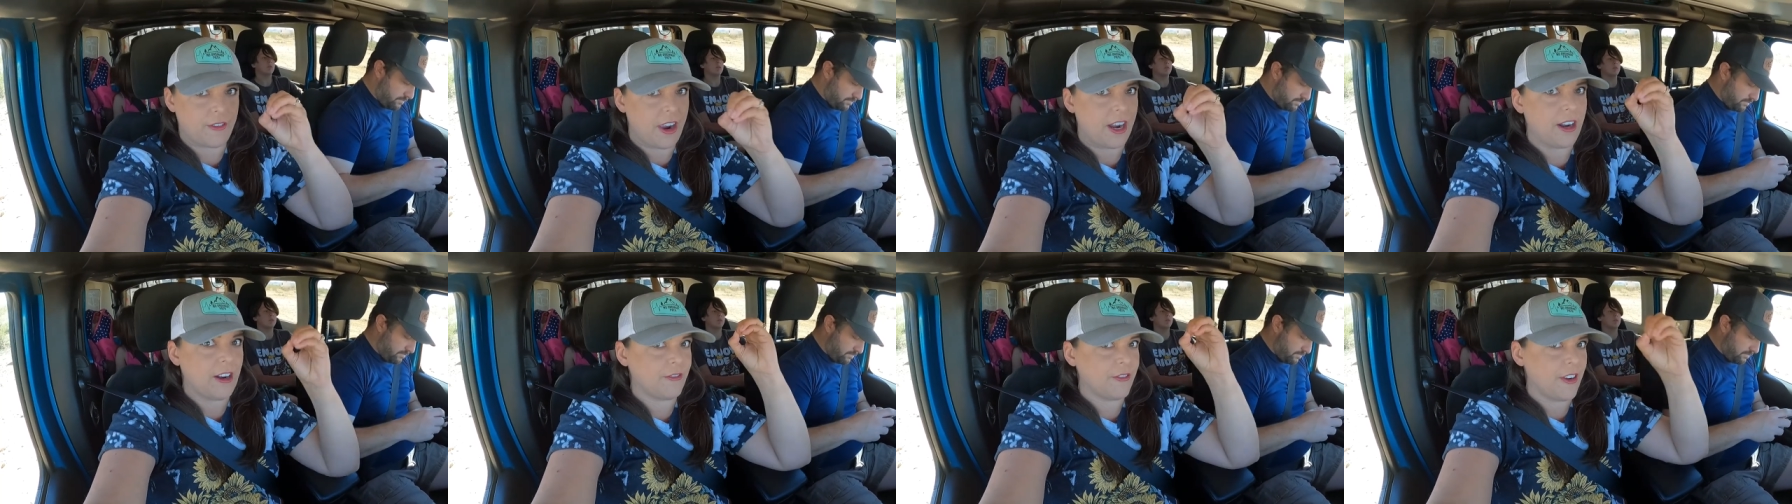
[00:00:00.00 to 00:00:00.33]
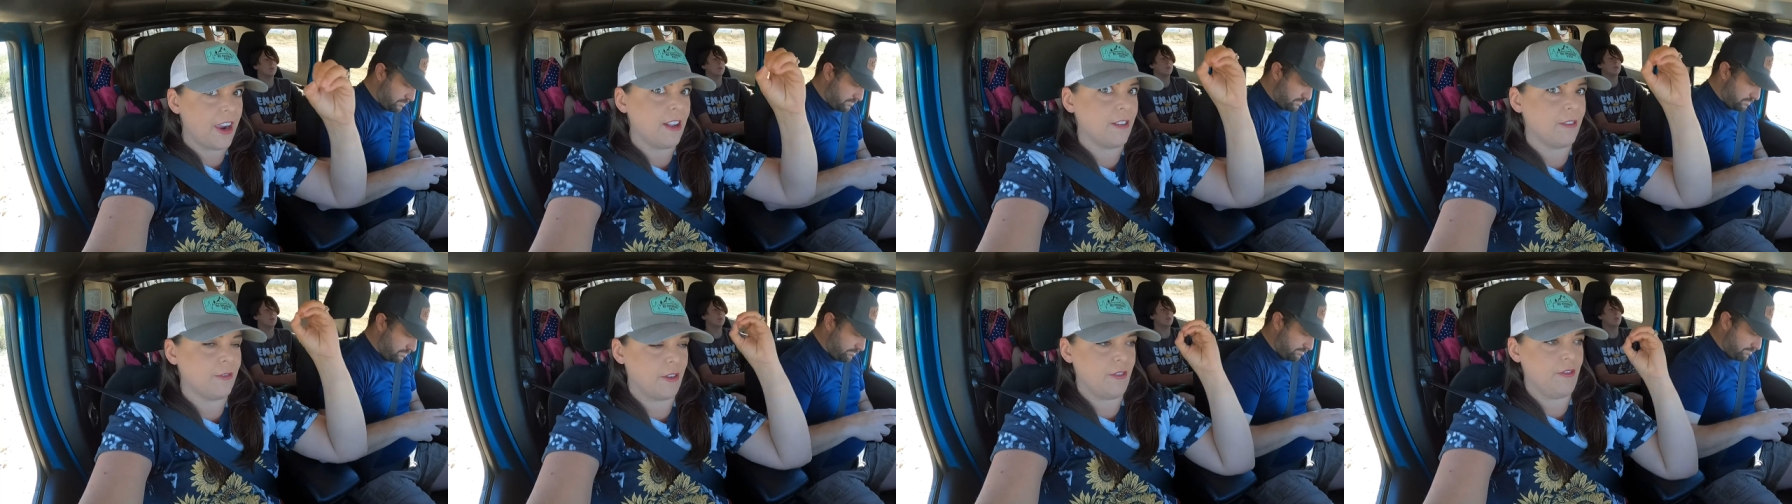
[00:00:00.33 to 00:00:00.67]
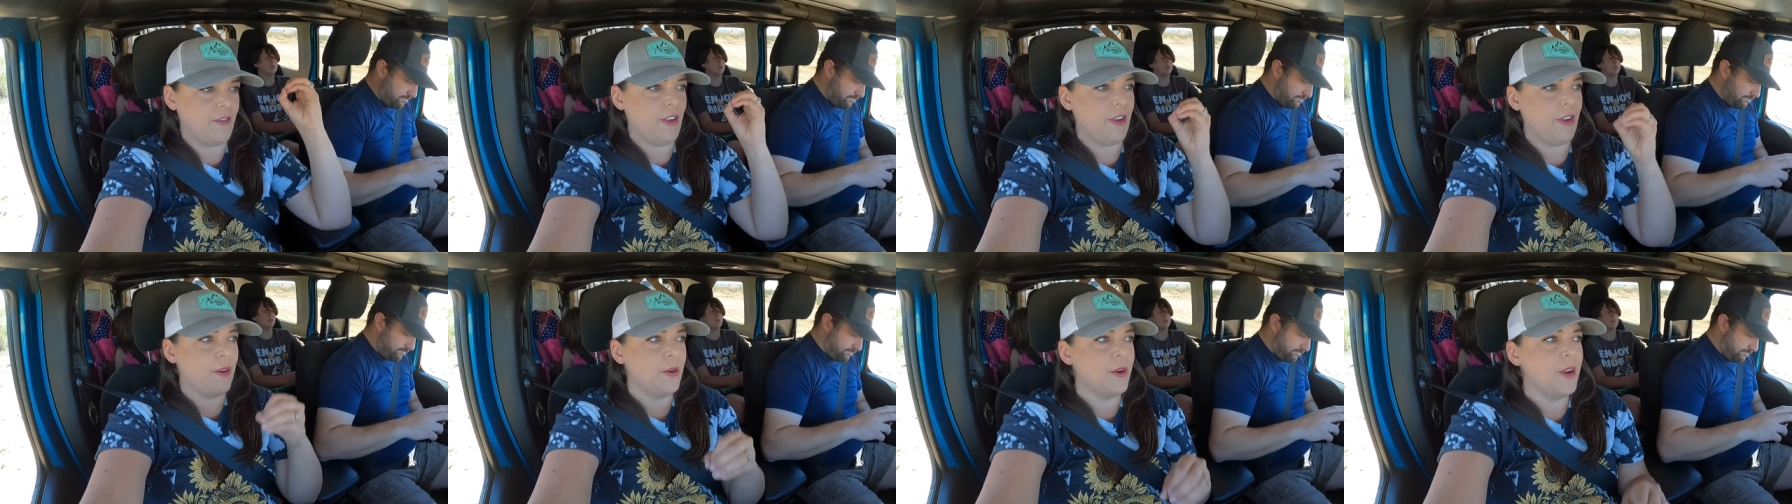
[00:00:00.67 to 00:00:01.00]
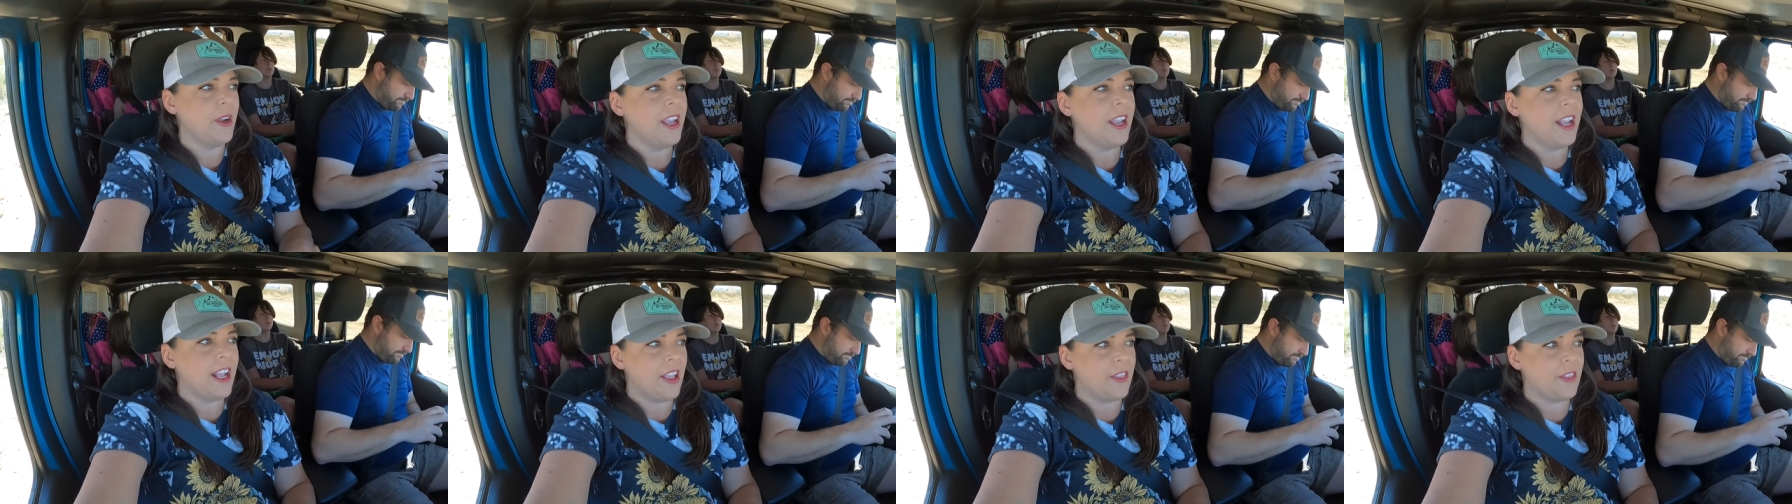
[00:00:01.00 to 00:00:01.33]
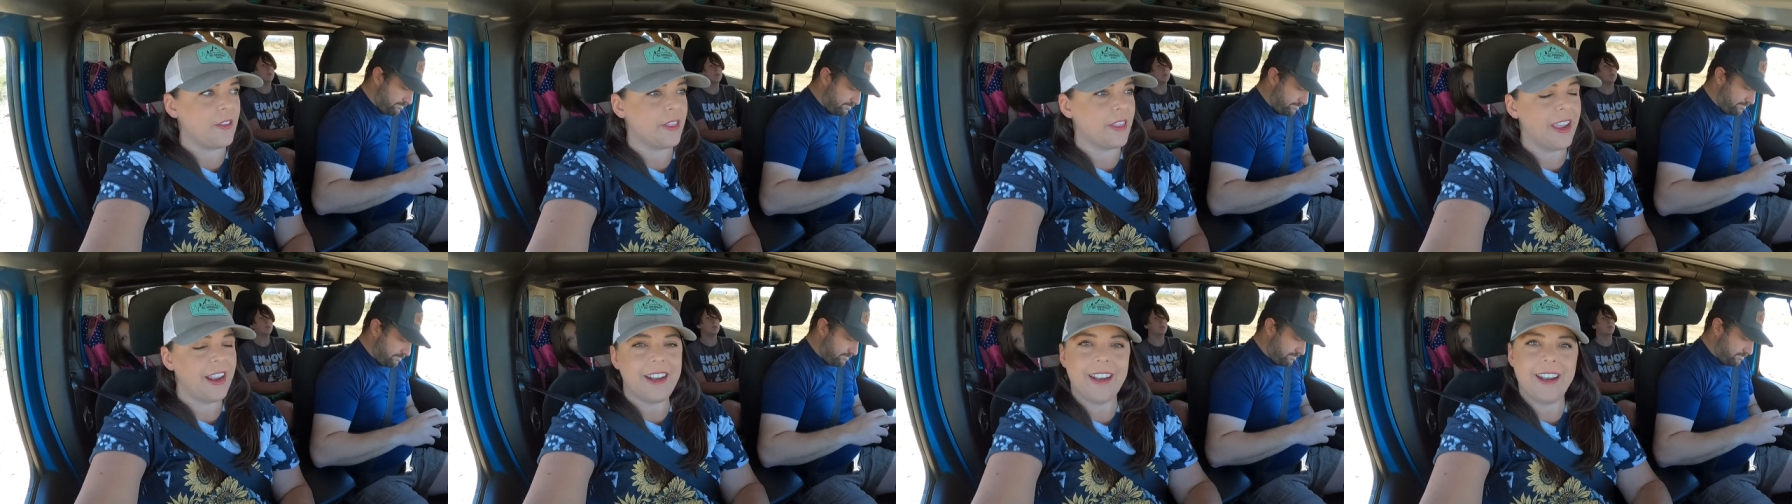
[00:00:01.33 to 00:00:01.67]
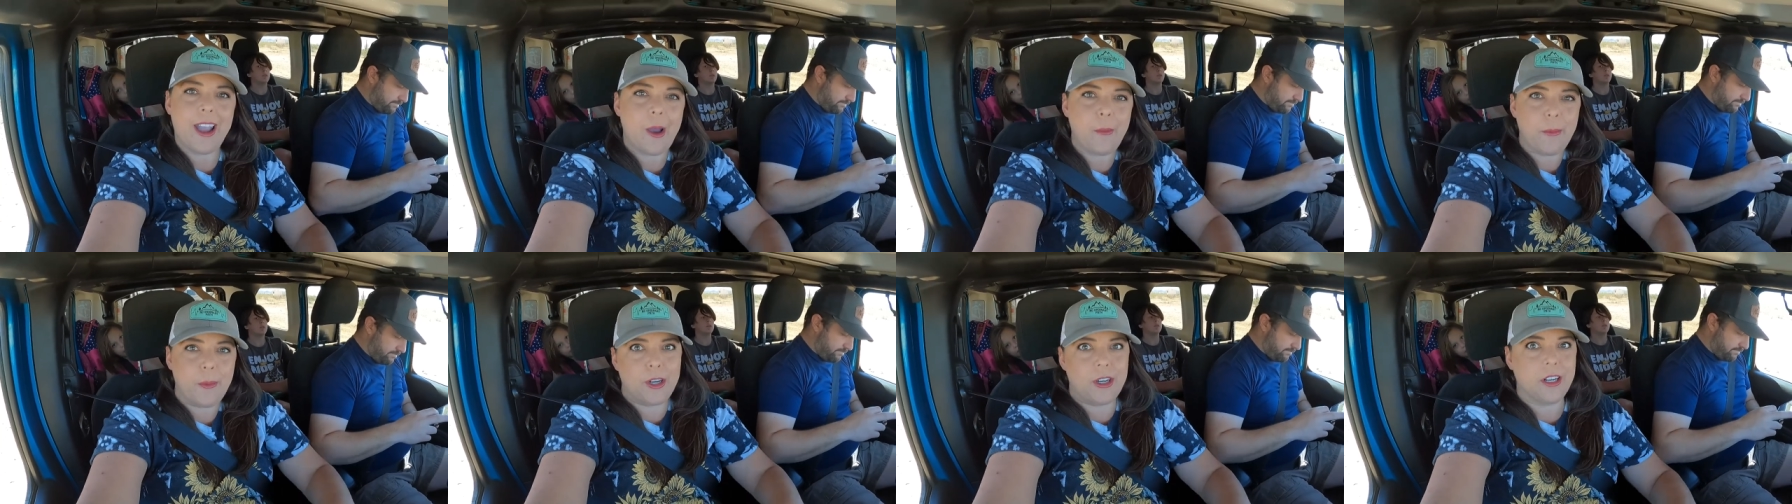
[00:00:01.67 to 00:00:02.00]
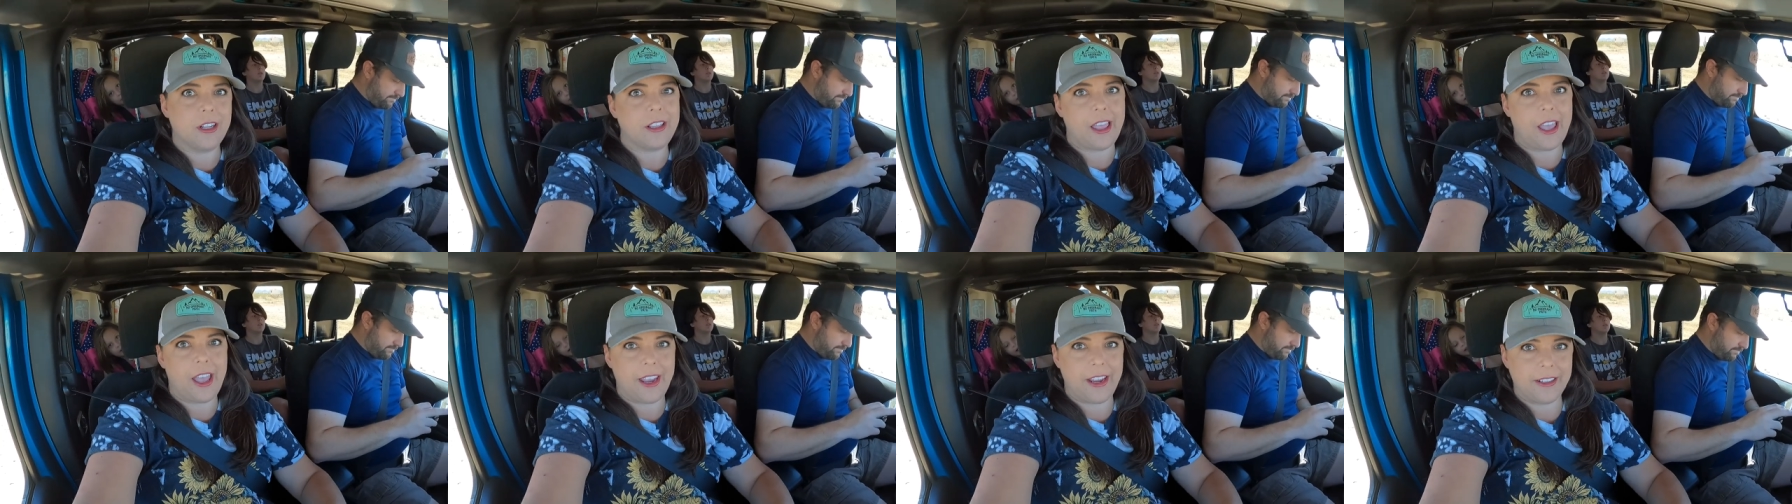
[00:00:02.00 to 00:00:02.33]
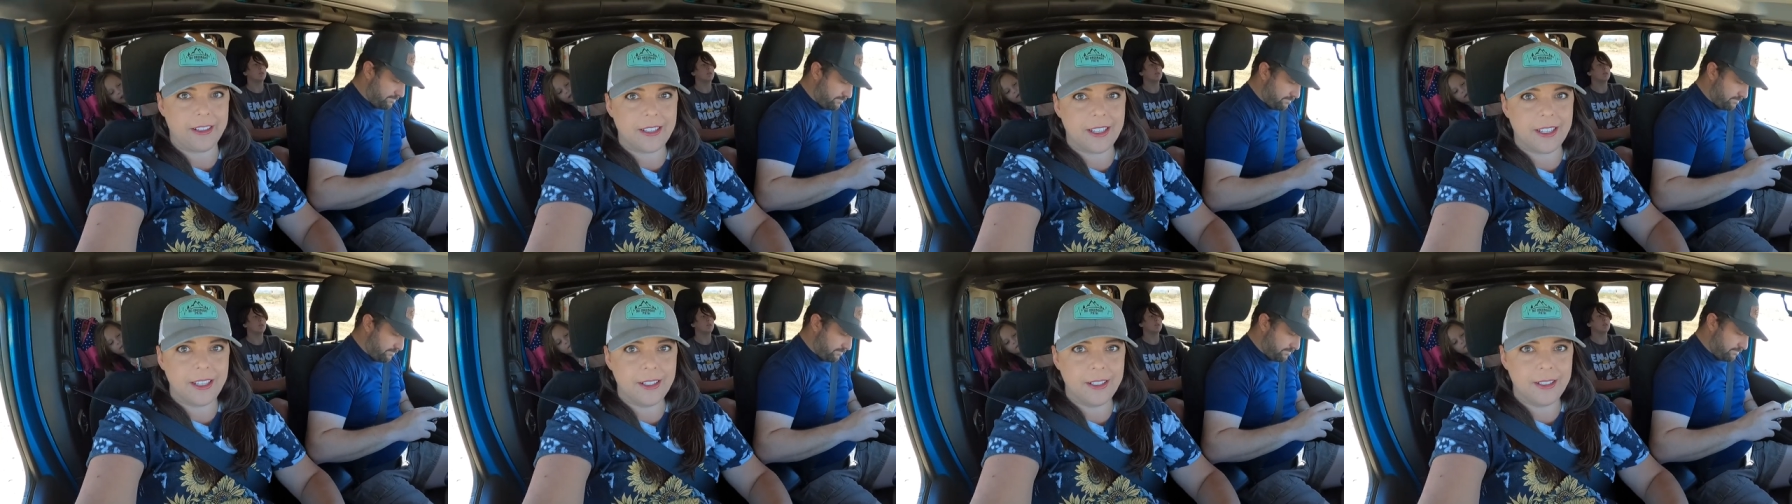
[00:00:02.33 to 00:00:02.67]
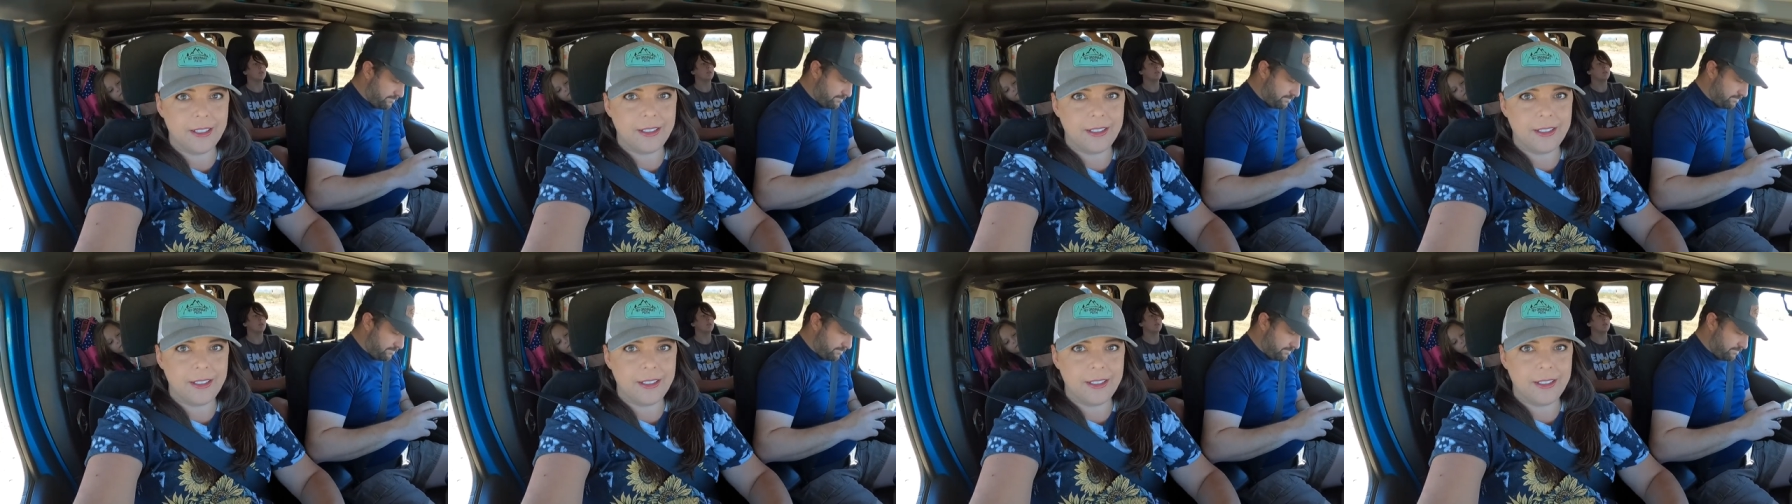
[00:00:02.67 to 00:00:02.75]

final, final review, and they're like, no, you're declined.